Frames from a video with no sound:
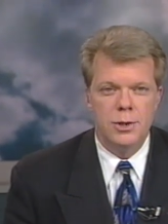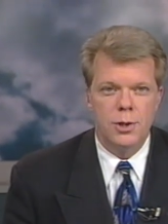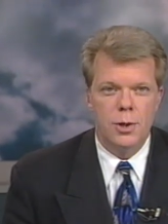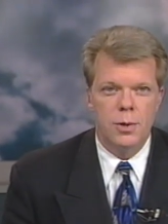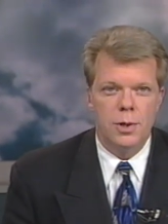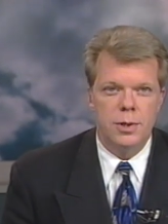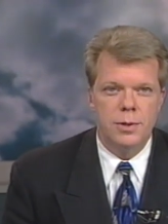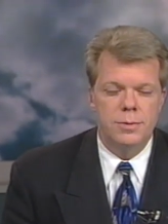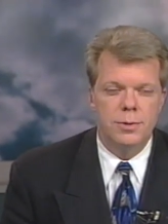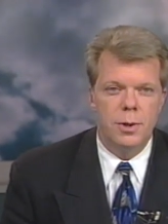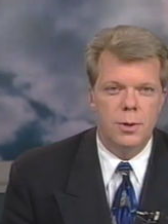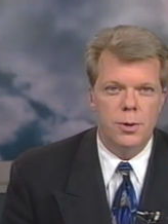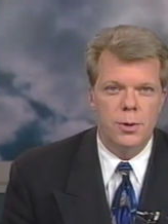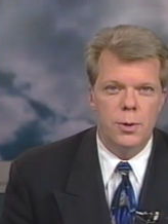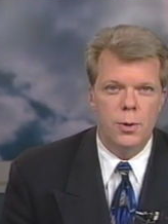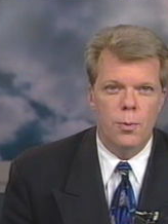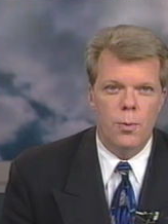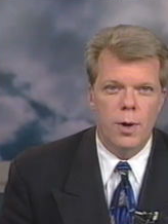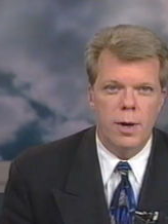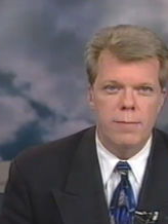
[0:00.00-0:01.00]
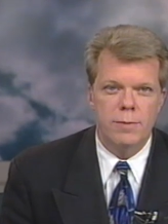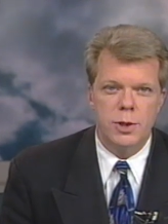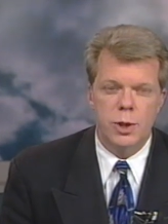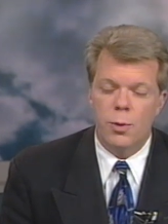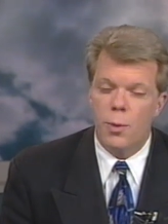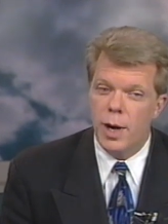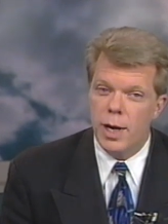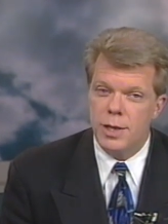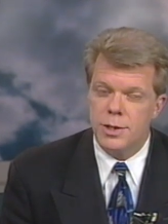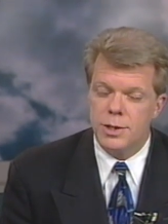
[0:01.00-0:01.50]
Jody told you, one of his
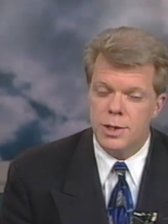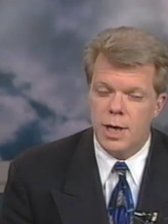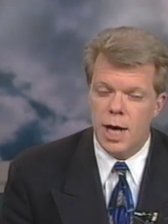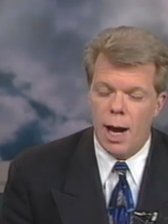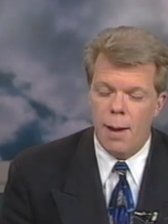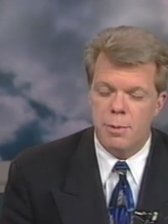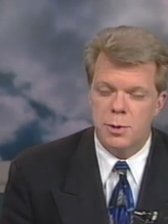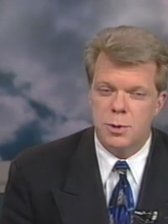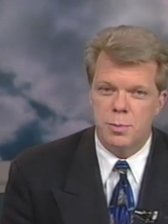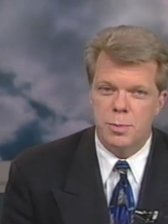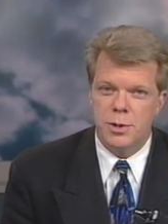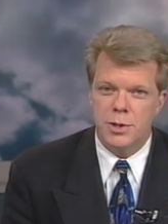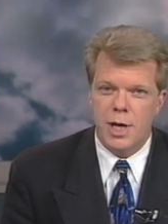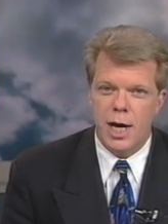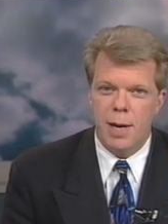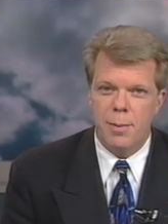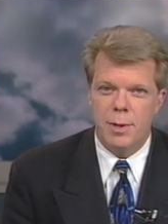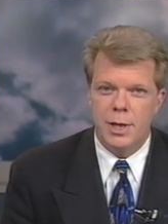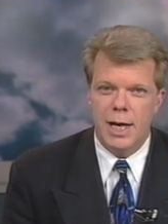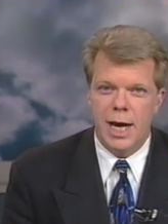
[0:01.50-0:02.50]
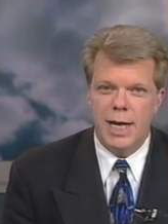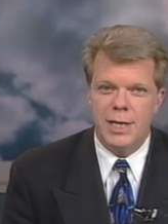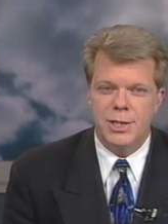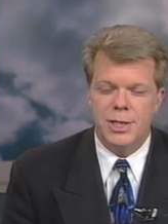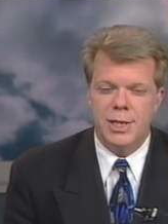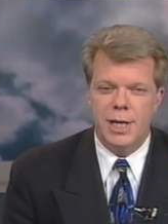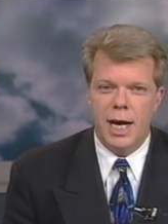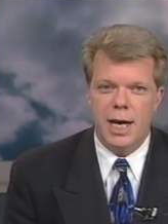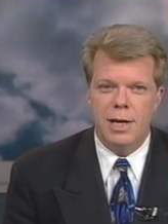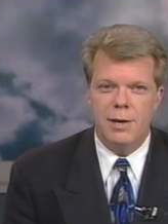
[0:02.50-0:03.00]
greatest accomplishments came in
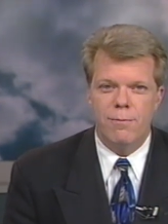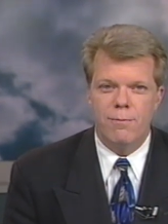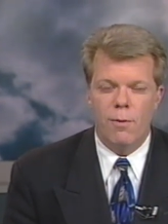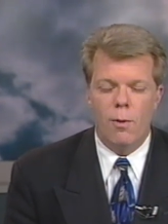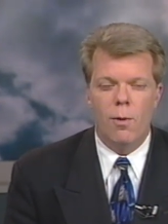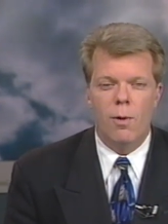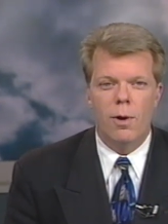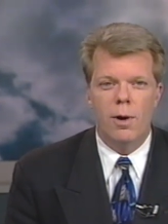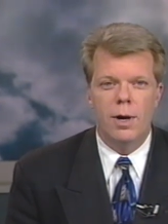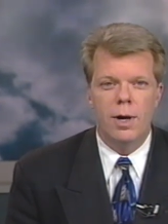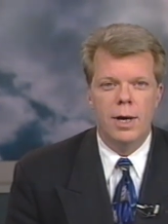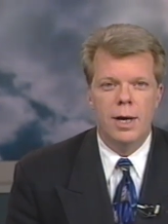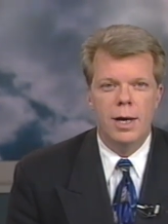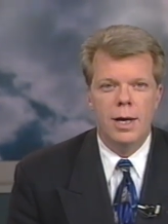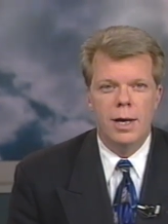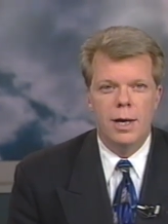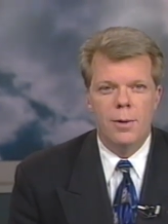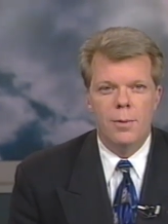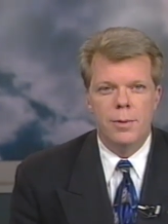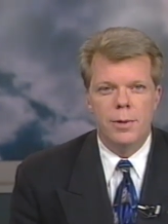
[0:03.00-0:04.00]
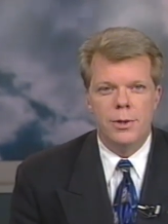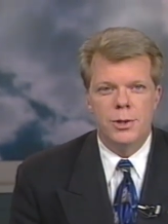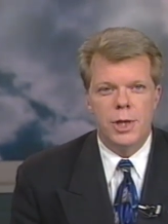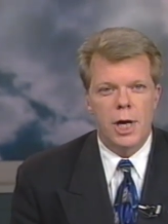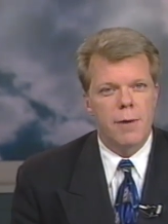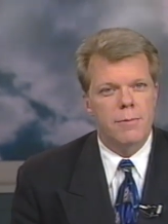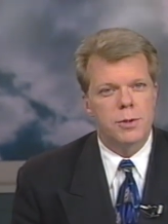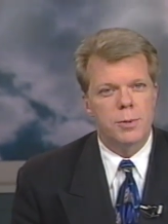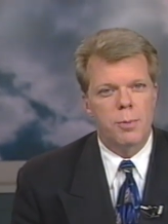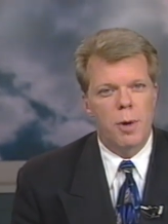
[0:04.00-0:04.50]
1994 when the
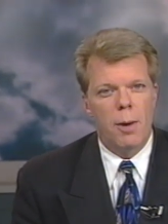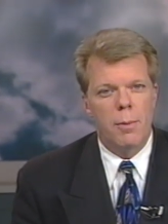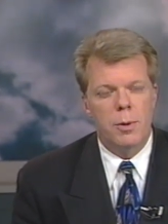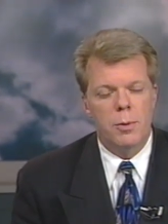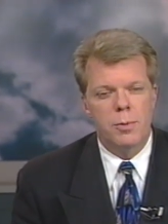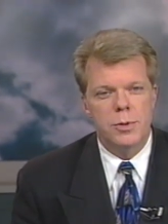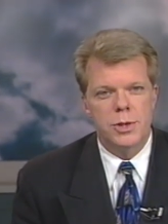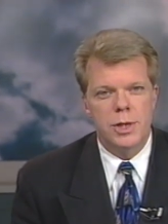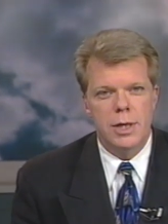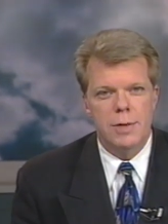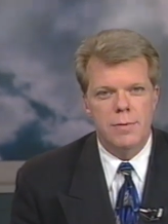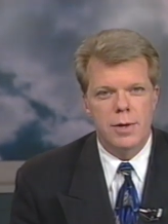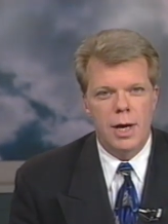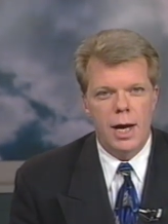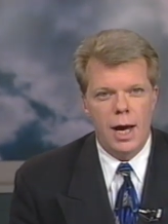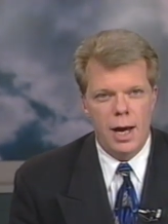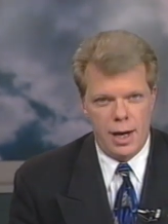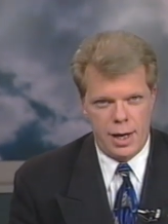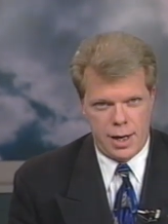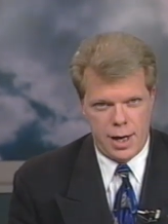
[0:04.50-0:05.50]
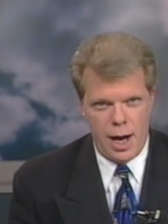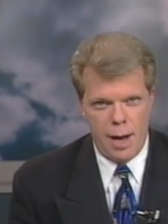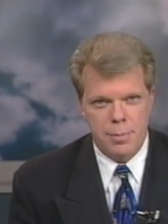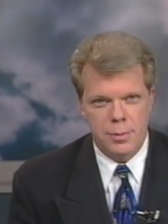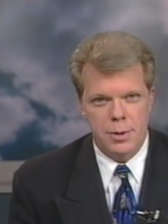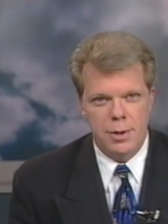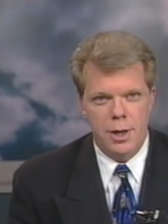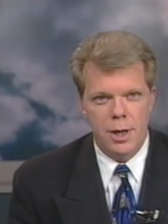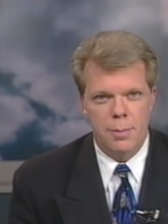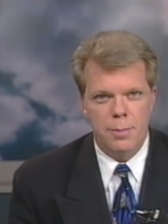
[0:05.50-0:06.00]
Sheriff's Department received a
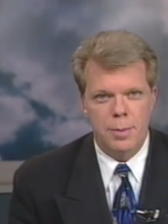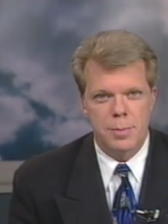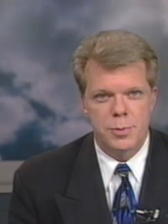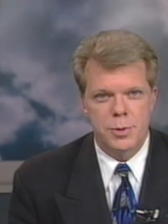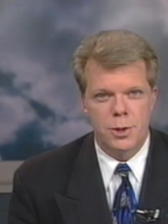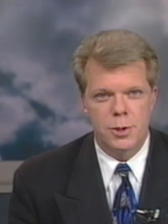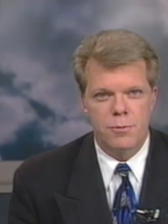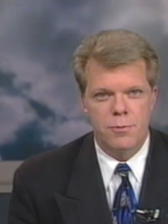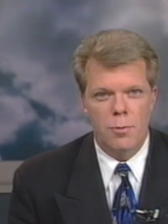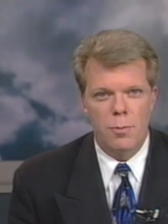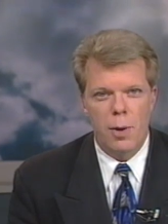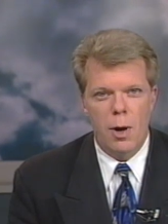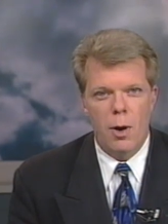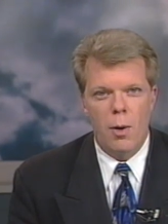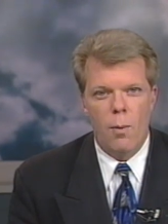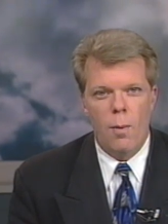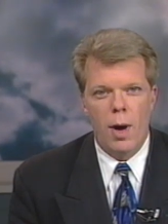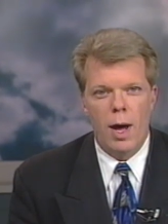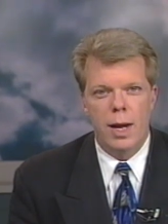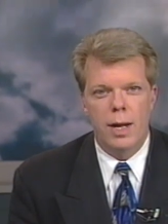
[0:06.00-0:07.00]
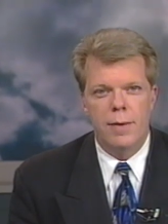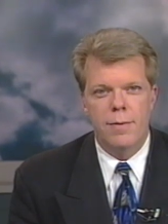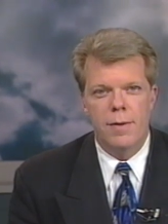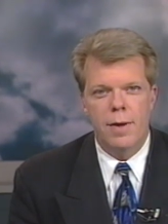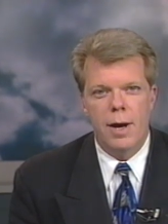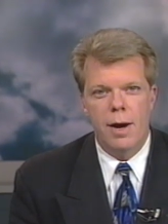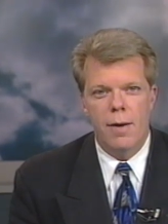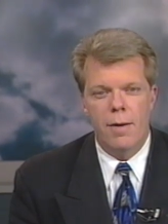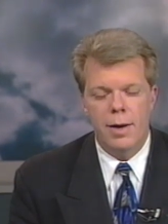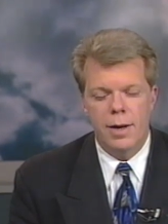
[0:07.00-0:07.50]
helicopter to help them search for marijuana in
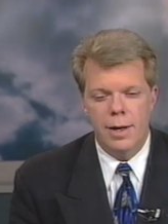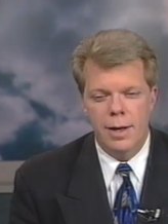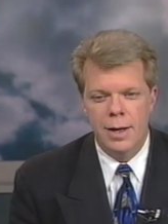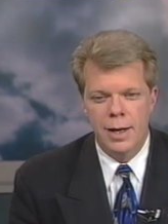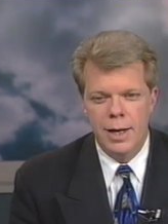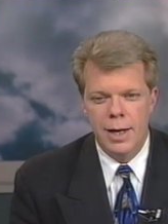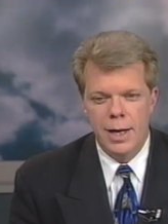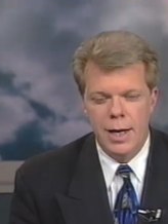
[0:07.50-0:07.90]
the area.